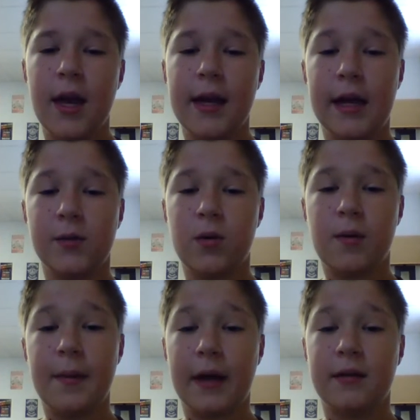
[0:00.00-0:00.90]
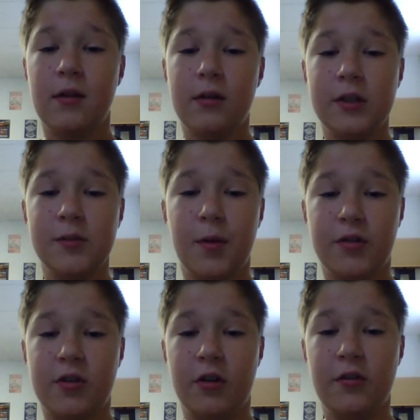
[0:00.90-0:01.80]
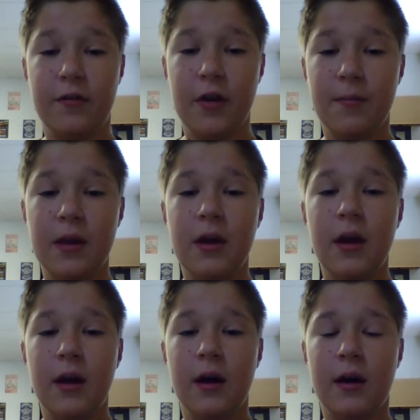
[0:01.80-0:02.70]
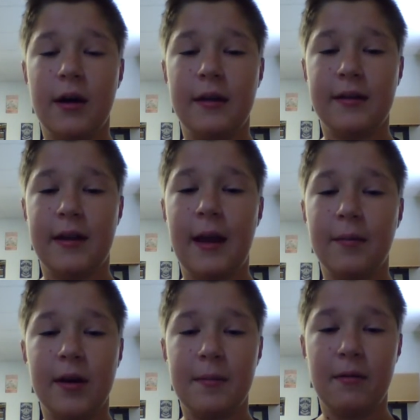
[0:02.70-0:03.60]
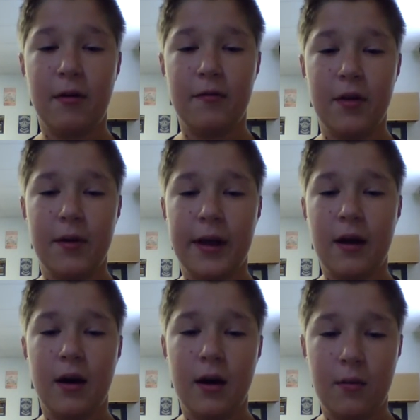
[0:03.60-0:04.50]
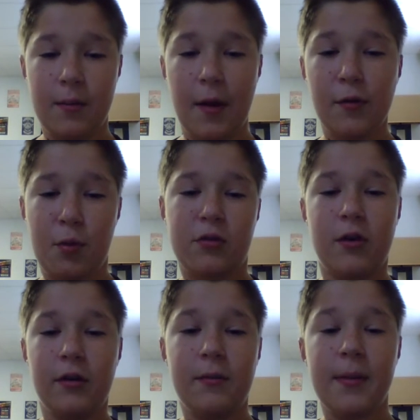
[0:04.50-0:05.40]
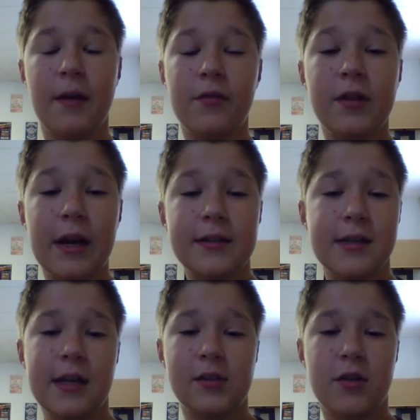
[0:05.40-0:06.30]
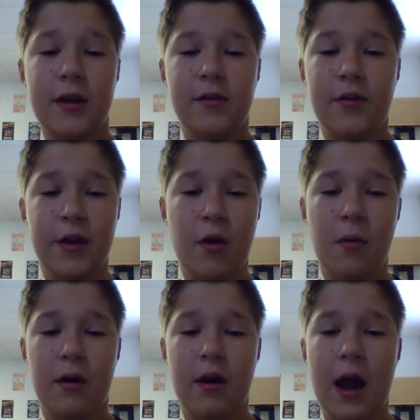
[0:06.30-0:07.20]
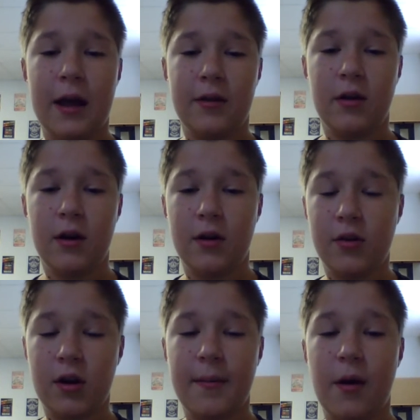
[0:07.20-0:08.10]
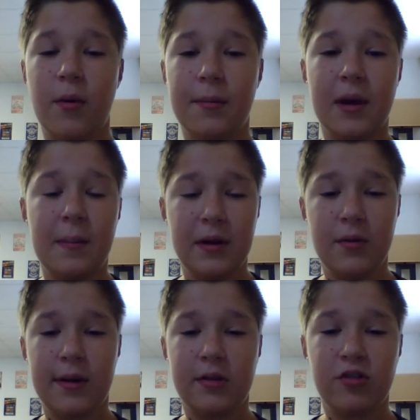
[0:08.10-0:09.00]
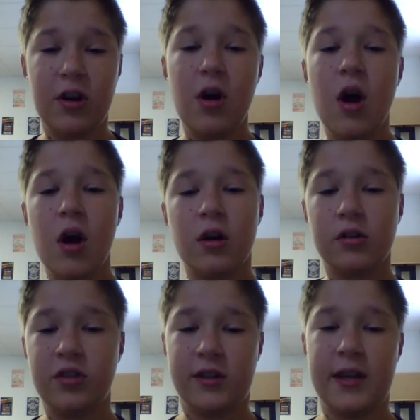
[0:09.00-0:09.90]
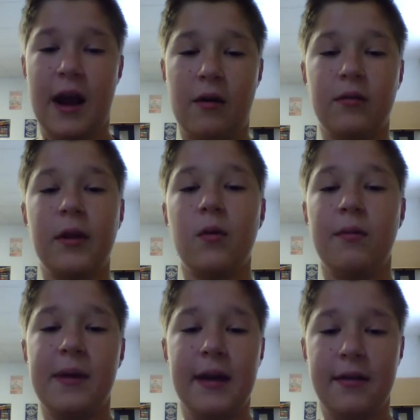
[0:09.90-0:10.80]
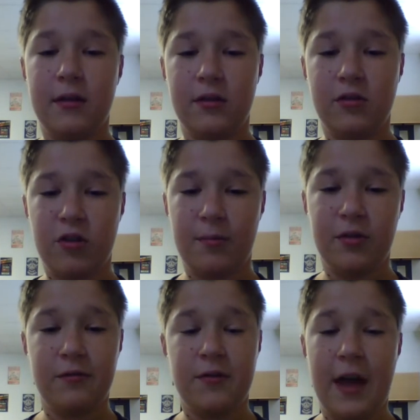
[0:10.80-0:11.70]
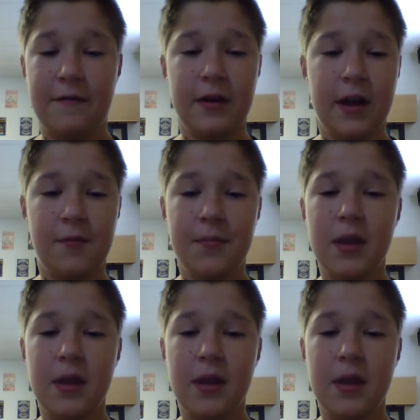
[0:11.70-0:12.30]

Hey guys, welcome back to Logan Sports Card Review. And today I'm going to be reviewing one of my sports cards. If you did not see yesterday's video where I talked about what I'm going to be doing on this channel, go check that out. Link will be in the description for that video.